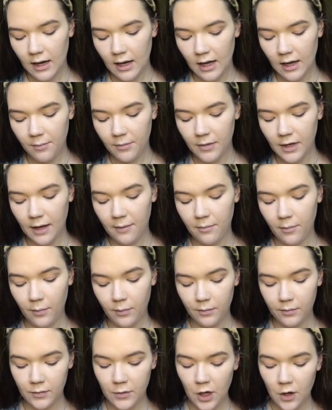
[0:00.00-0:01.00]
And
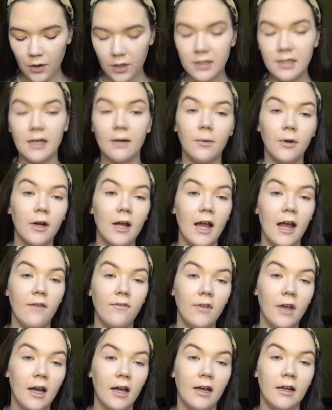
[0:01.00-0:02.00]
I'm noticing I'm
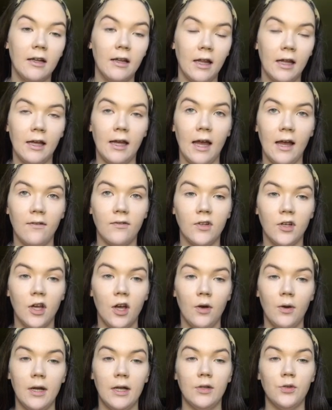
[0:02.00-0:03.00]
gonna have to
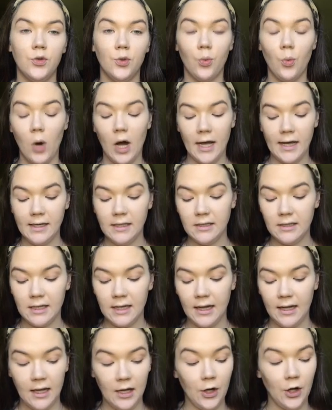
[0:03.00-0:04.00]
go in twice
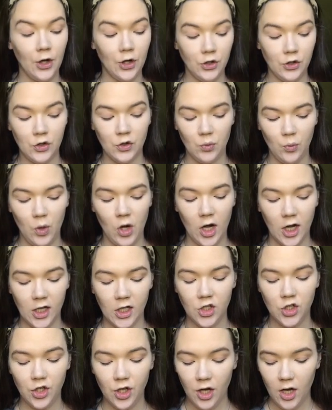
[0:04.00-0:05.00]
to get a good
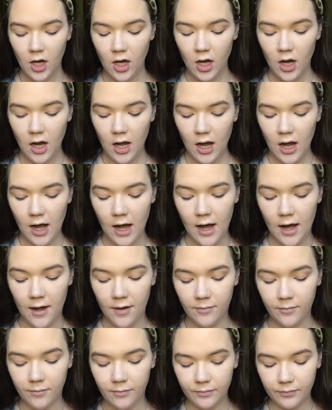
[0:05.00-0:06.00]
swatch. I
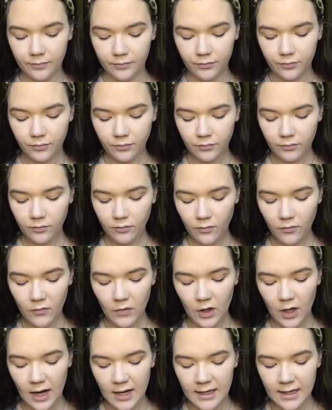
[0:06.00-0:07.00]

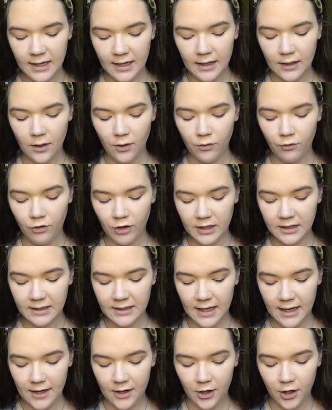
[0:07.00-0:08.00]
did
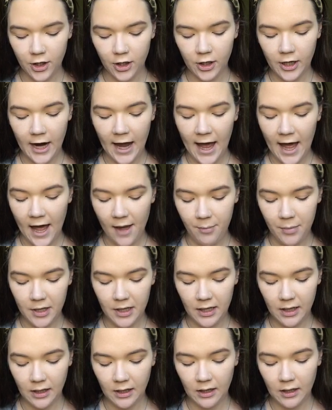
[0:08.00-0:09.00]
Risk Taker,
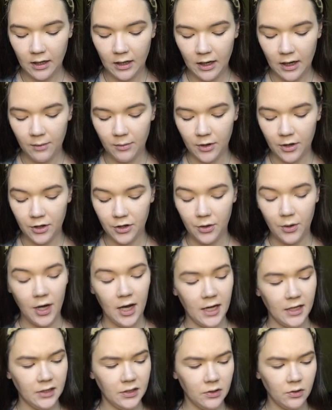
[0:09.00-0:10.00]
Happening. I'm gonna do
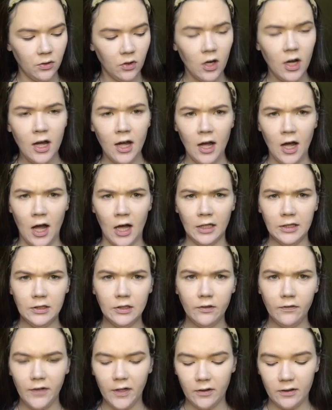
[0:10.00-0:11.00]
Hustle.
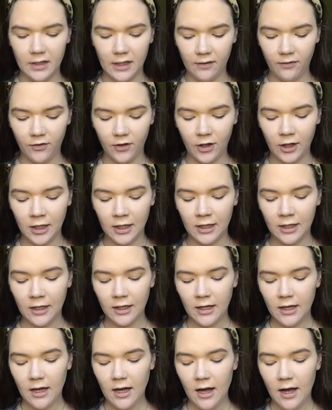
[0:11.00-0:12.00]
Hustle felt different.
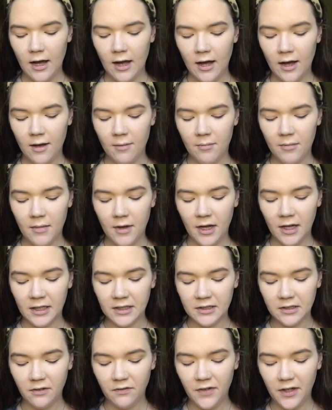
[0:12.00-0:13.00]

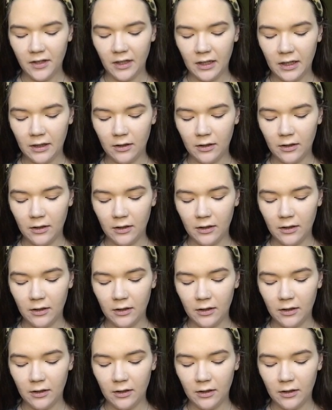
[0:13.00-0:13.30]
Hustle felt a